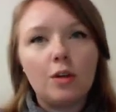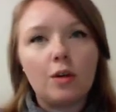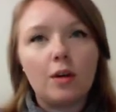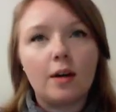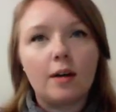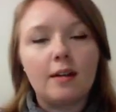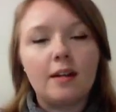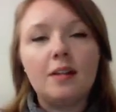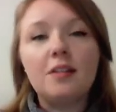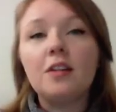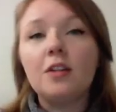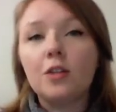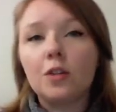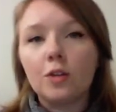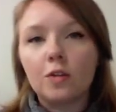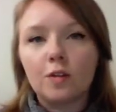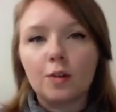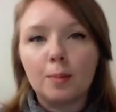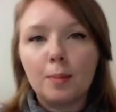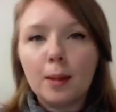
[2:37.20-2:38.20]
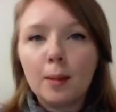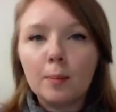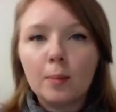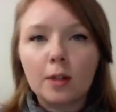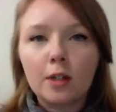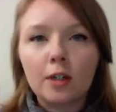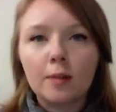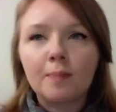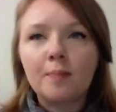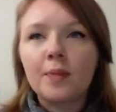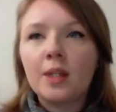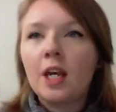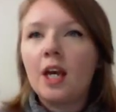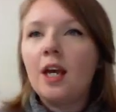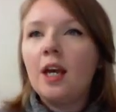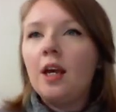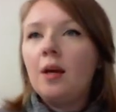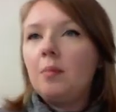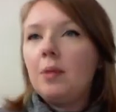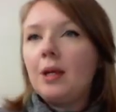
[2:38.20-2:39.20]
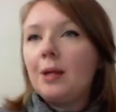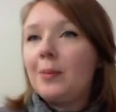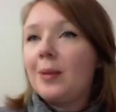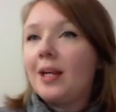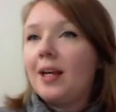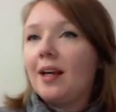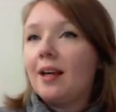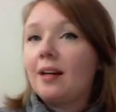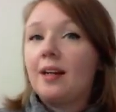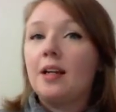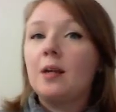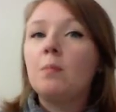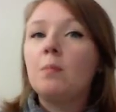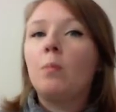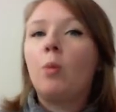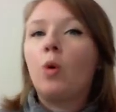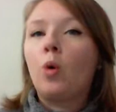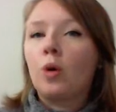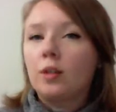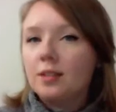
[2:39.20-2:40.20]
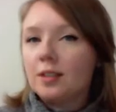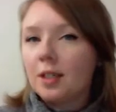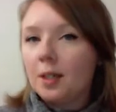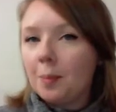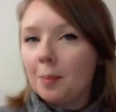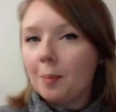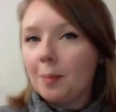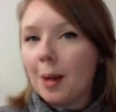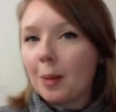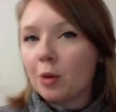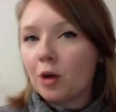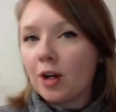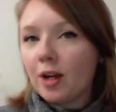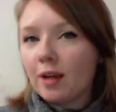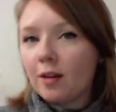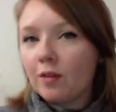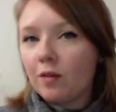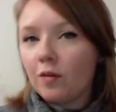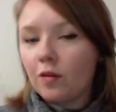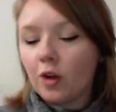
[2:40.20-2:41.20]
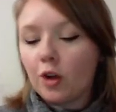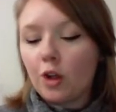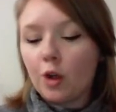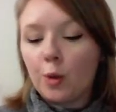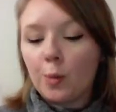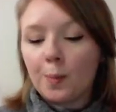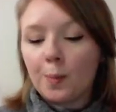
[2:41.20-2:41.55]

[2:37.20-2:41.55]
easy to remember, maybe an important memory for you.